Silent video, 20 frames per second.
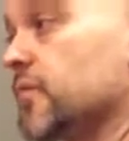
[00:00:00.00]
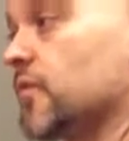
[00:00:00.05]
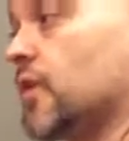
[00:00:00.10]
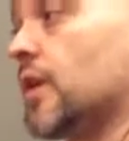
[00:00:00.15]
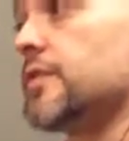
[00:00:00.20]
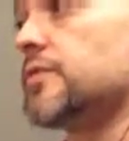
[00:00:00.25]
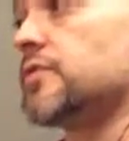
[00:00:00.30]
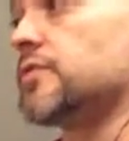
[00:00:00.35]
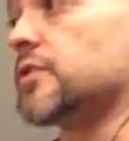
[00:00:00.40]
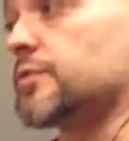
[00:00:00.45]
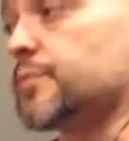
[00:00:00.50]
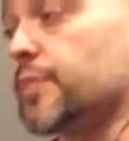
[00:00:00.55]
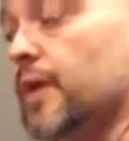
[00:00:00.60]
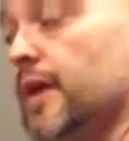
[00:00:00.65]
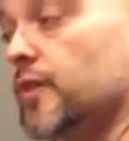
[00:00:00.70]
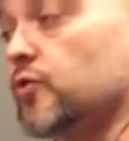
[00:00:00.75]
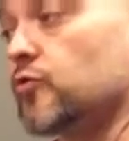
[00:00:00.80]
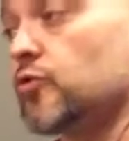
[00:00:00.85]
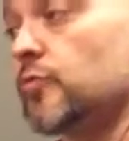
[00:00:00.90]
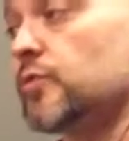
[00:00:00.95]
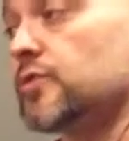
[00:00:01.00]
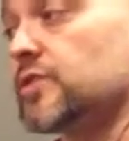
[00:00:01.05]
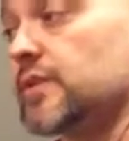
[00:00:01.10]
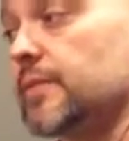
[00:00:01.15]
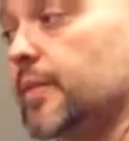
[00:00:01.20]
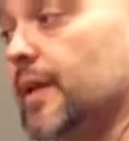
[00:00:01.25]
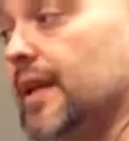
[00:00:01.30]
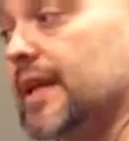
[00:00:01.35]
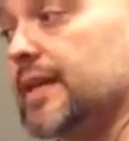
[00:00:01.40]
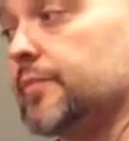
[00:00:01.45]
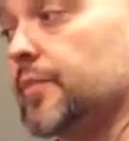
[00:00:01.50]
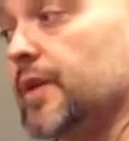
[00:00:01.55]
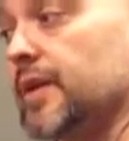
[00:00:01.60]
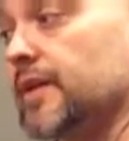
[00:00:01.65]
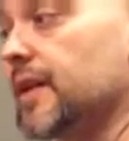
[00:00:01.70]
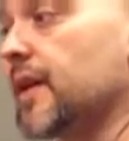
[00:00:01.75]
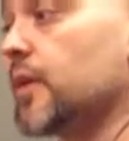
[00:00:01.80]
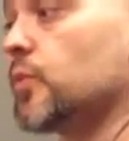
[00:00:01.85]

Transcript: Right? Just play a normal simple 8-beat.